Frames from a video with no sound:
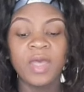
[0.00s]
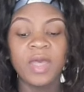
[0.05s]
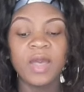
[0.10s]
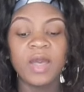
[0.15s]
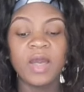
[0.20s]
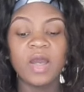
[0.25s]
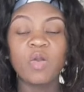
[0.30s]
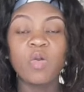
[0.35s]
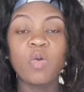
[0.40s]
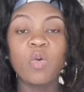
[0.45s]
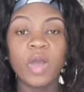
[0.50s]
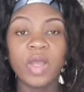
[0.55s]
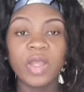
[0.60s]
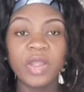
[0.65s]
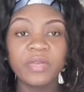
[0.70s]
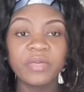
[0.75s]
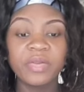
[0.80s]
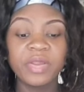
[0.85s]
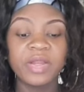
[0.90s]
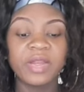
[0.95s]

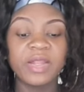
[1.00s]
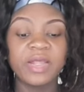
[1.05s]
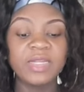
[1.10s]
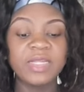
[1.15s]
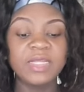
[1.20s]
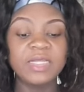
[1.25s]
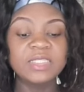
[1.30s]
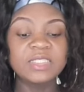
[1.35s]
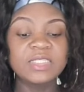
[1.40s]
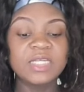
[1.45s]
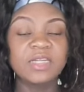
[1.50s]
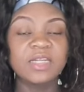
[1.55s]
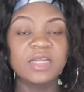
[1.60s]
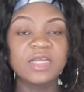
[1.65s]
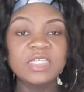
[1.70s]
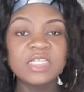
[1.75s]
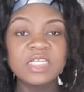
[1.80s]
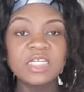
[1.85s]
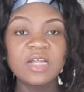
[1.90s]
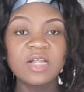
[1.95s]
acquiring an
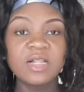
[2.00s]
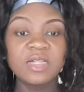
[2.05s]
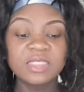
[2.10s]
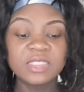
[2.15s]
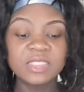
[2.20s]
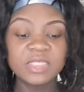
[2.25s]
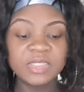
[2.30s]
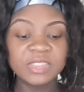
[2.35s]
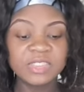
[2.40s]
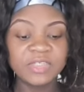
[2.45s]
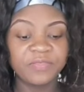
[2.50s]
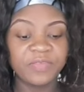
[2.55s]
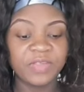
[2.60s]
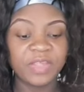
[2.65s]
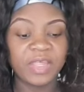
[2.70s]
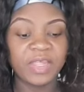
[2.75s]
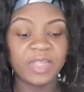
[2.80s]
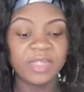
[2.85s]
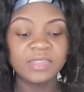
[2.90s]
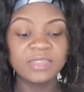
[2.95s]
international
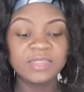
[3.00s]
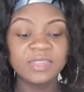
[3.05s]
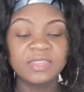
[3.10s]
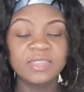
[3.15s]
certificate